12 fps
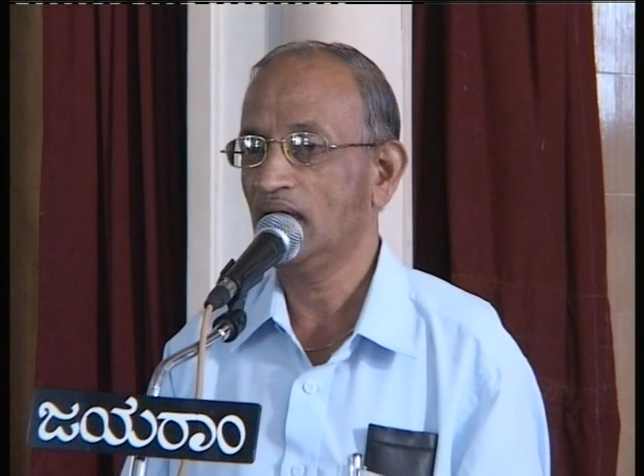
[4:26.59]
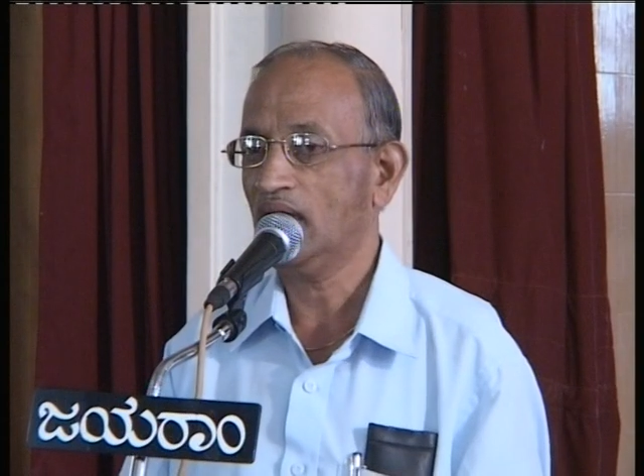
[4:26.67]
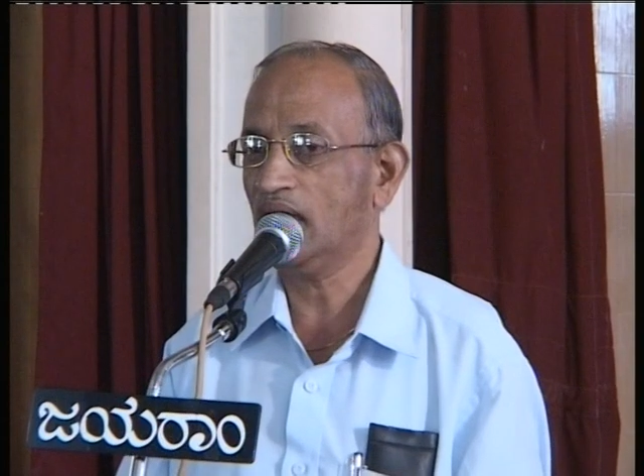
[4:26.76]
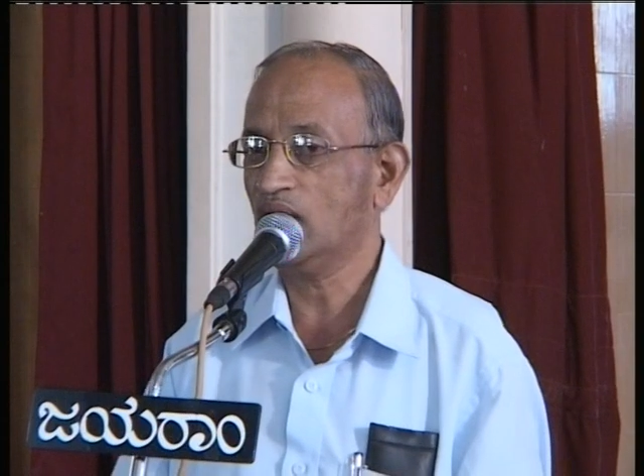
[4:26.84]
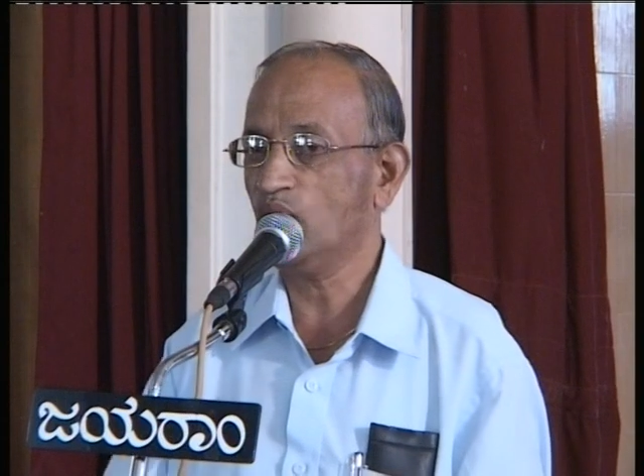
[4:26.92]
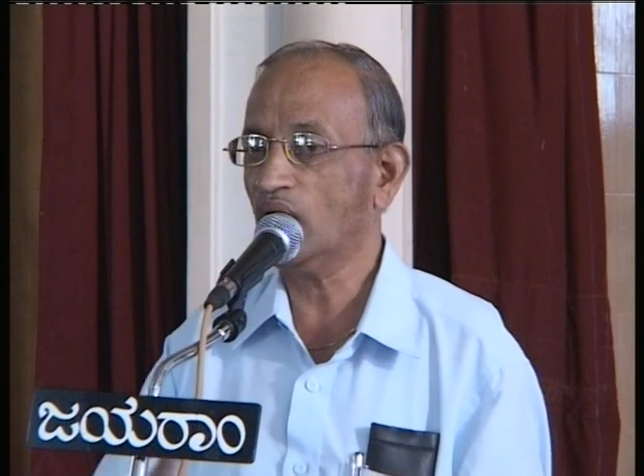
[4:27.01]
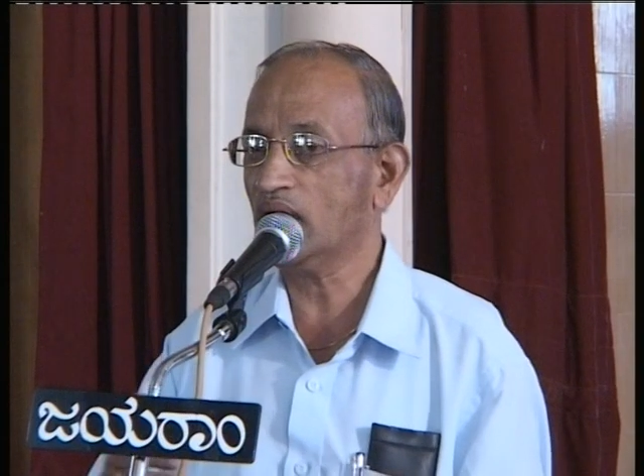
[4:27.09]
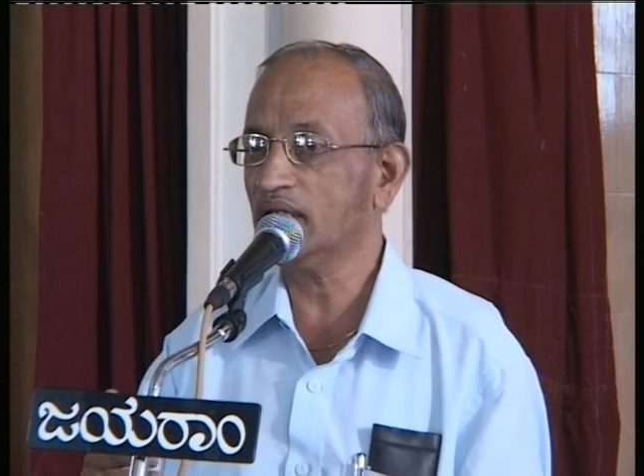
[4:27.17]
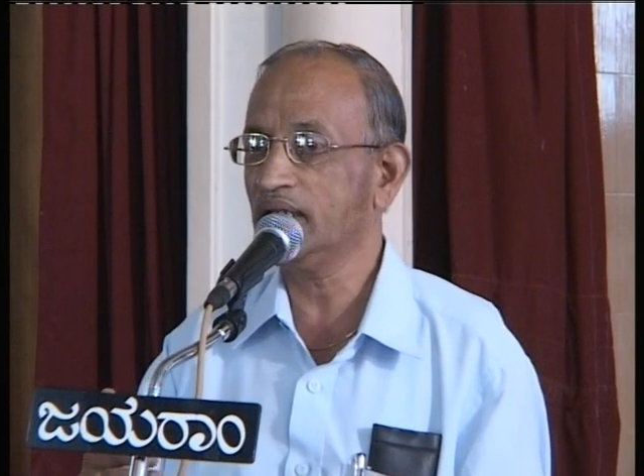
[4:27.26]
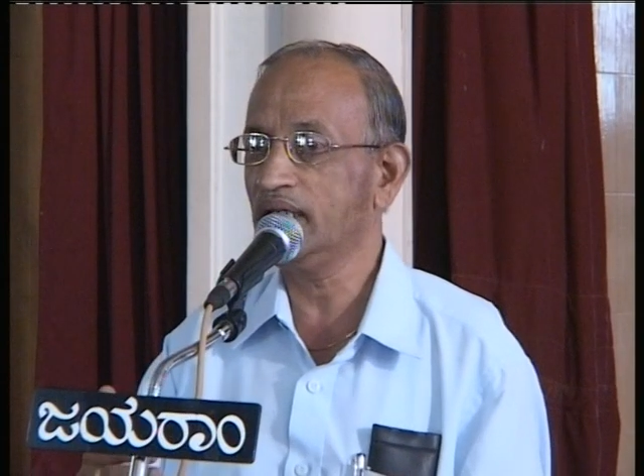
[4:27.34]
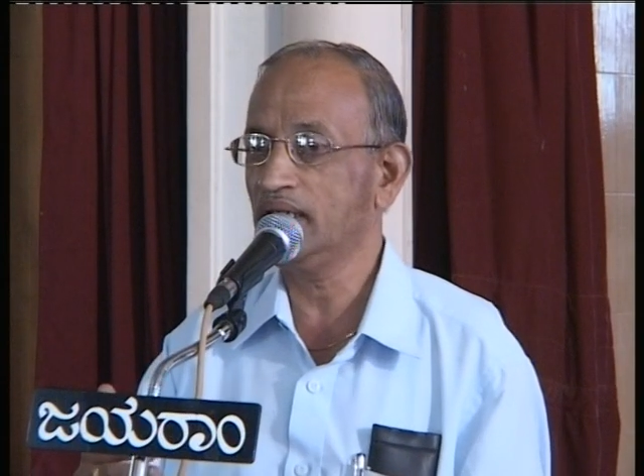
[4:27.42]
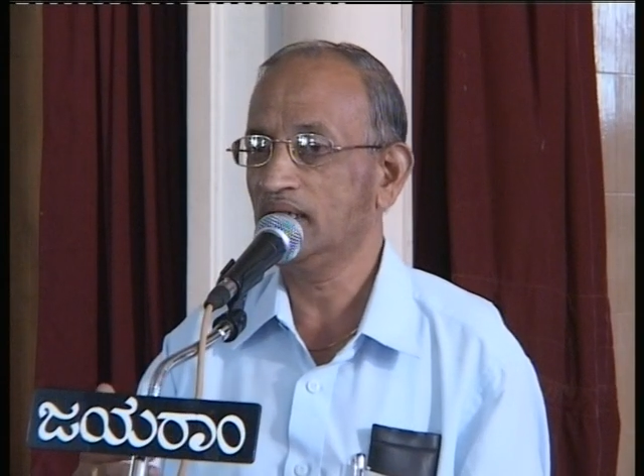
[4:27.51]
and what are
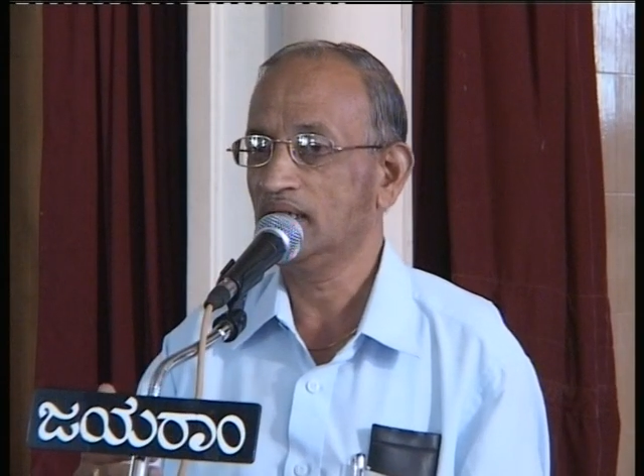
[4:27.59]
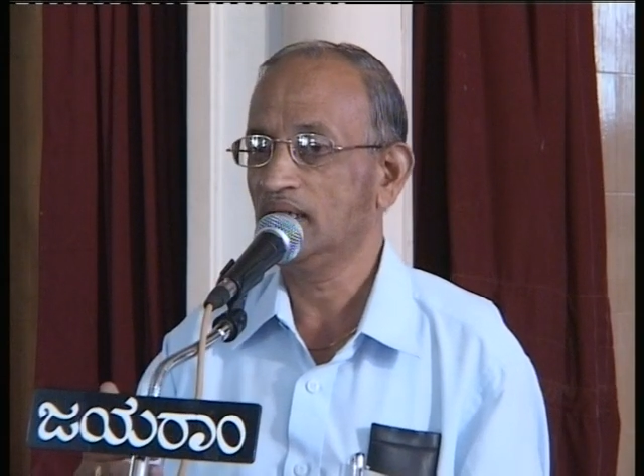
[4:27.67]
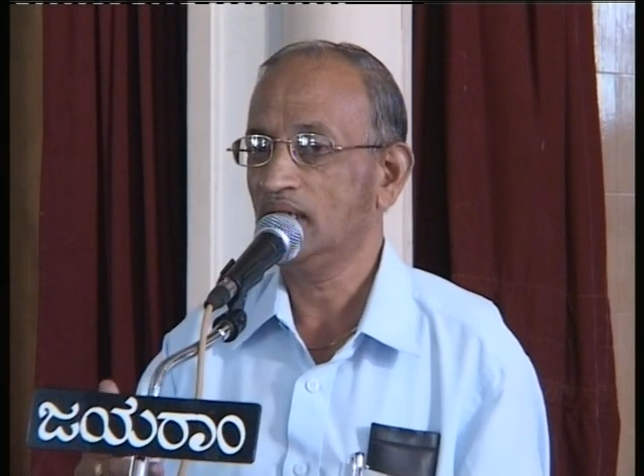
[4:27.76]
the